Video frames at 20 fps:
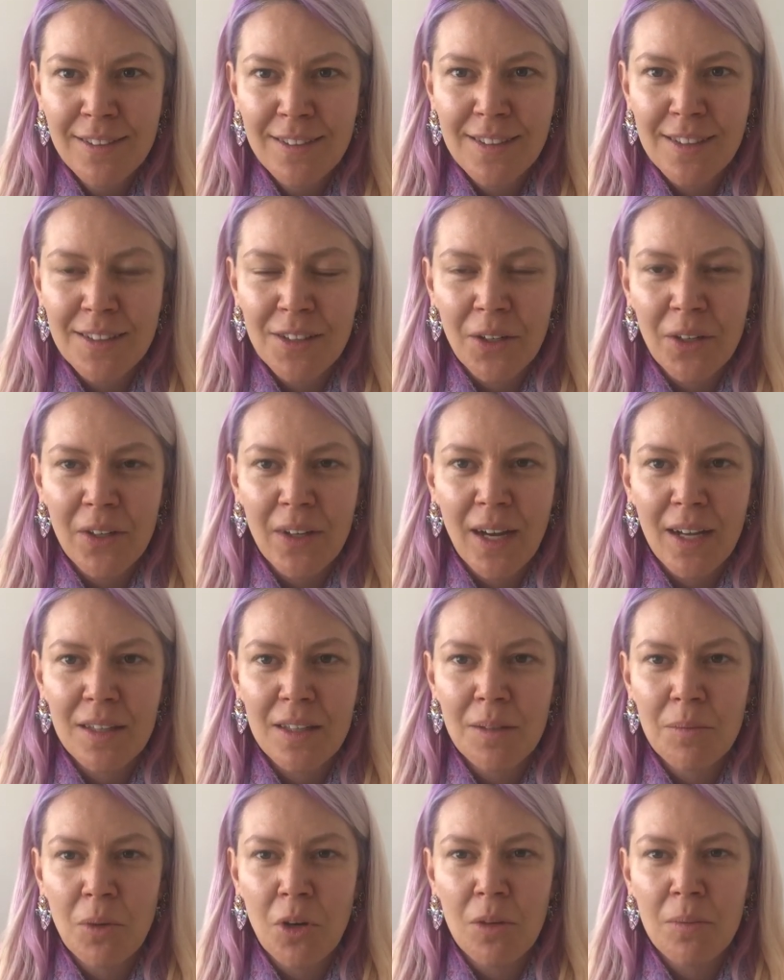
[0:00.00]
So at
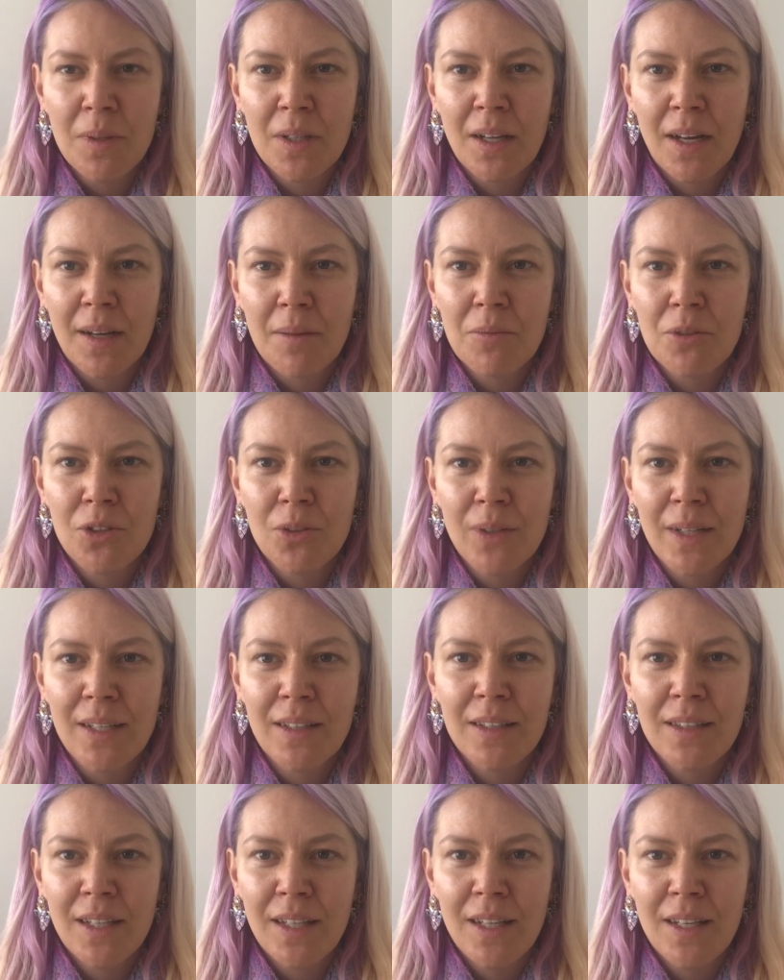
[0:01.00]
the moment I'm
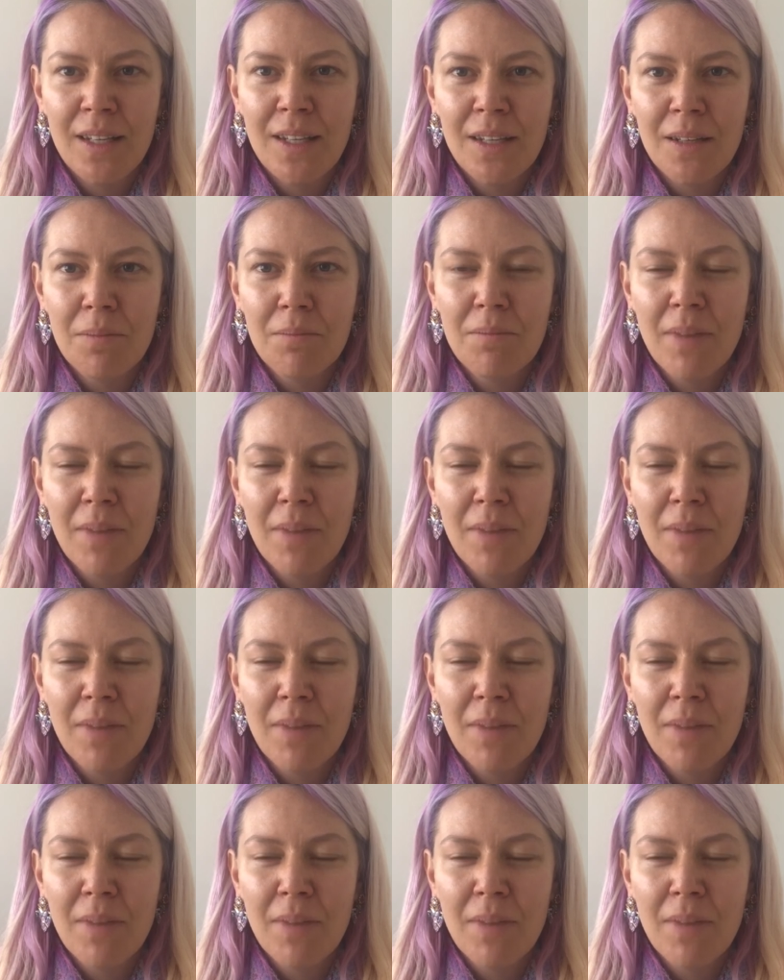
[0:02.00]
doing the